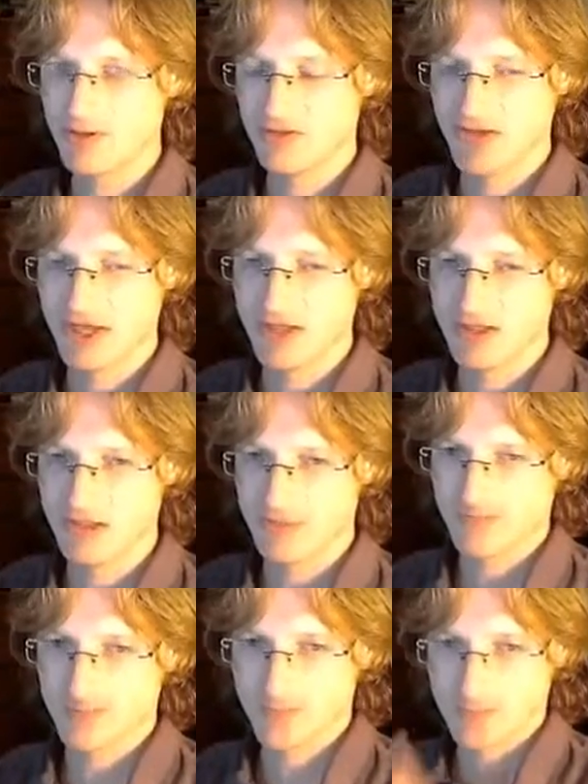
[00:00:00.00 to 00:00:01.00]
tannin
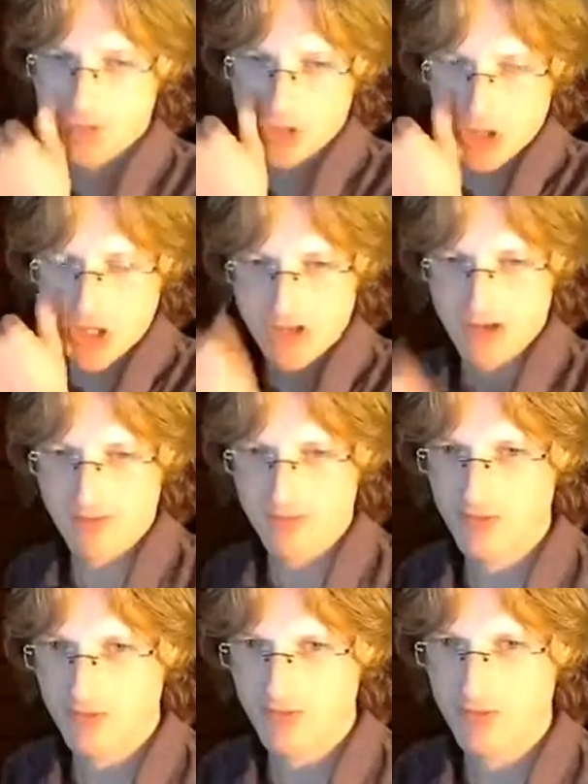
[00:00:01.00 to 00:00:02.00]
and a
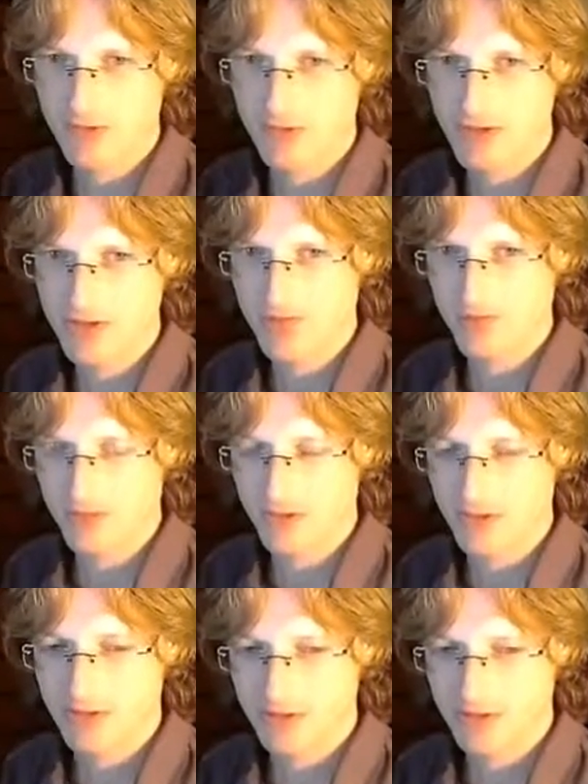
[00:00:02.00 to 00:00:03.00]
very
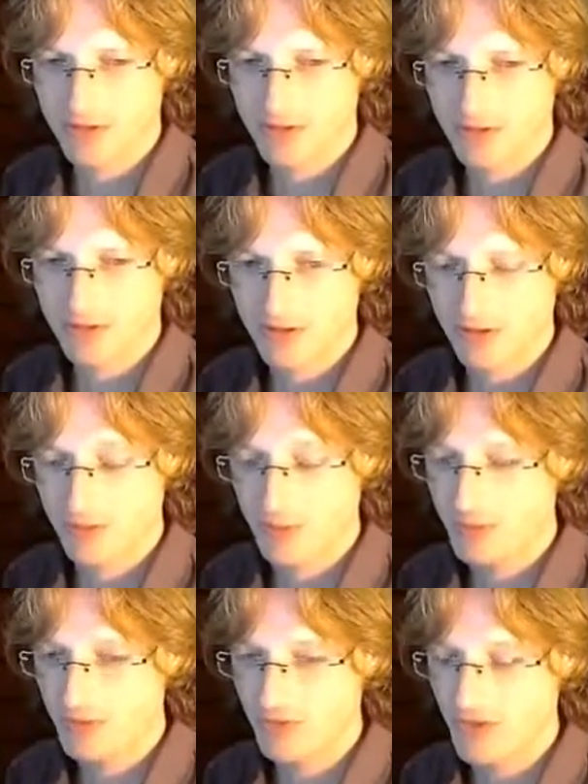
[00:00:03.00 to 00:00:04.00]
nice, a
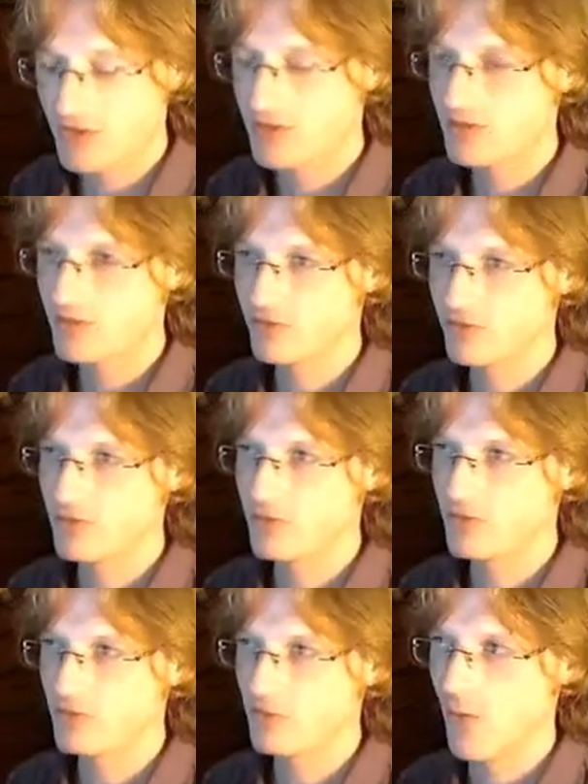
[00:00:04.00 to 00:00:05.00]
gripping tannin and
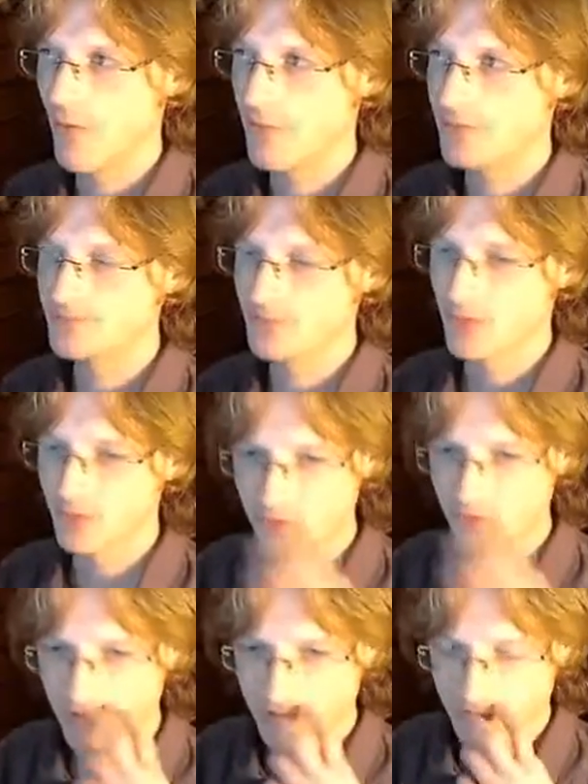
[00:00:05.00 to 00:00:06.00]
acidity to it.
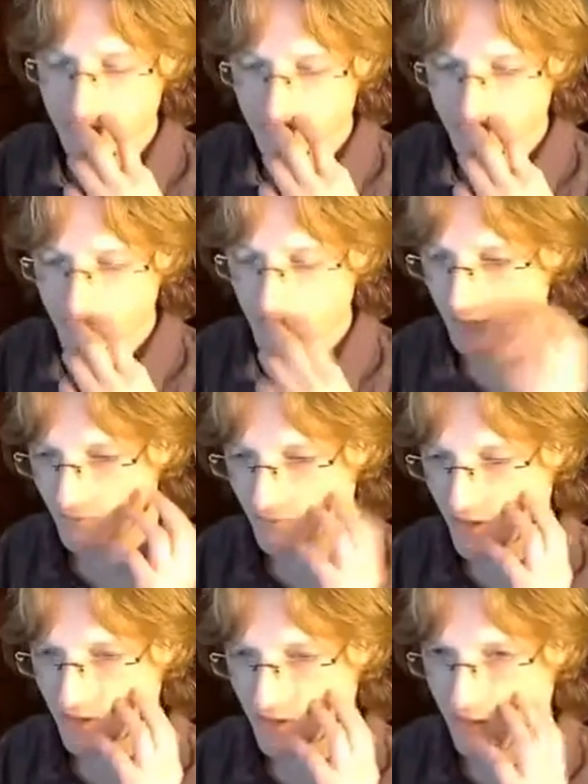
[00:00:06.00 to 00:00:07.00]
Acidity in the mid-palate,
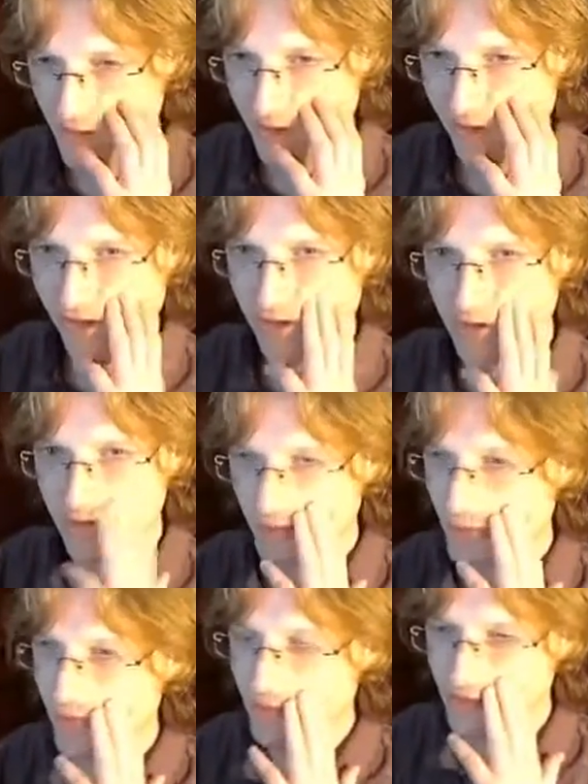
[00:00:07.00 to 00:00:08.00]
tannin all
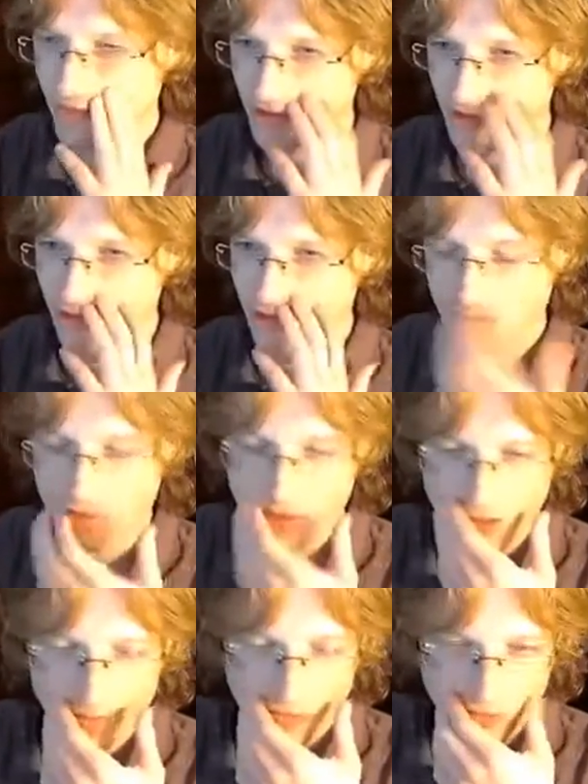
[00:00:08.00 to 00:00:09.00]
over your teeth and your
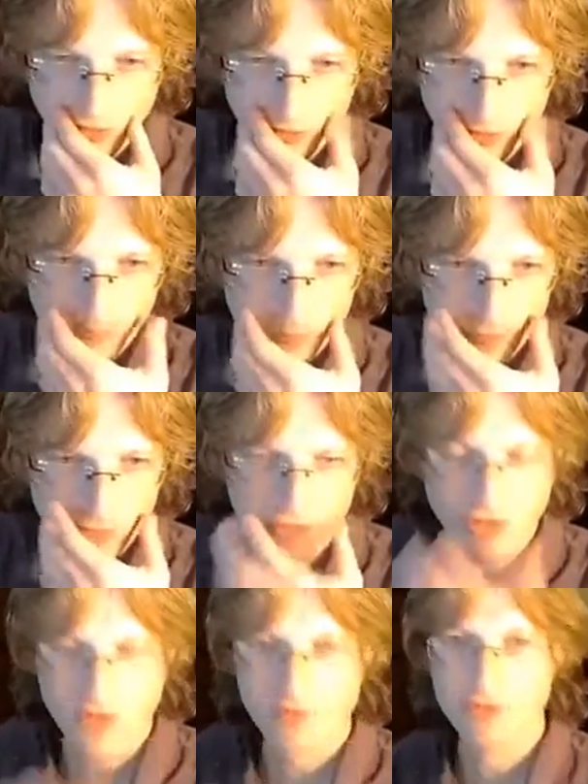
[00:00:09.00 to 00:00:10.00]
gums and the
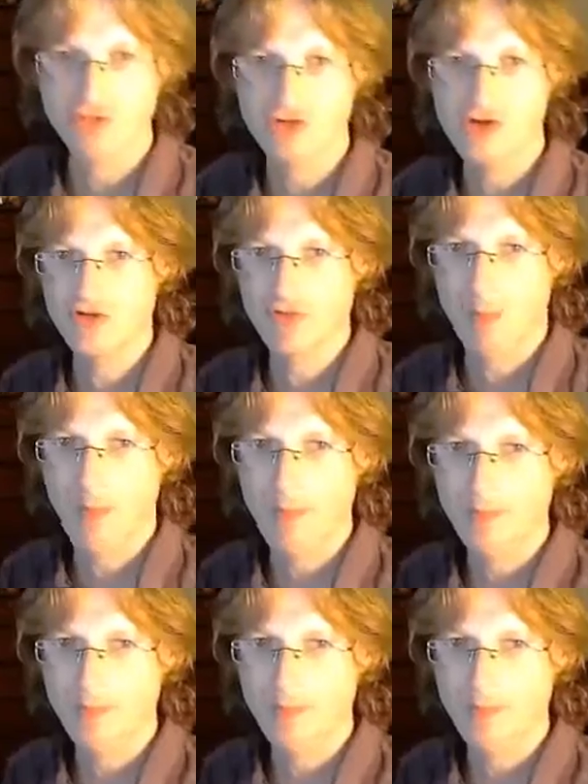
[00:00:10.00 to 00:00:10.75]
side of your cheeks.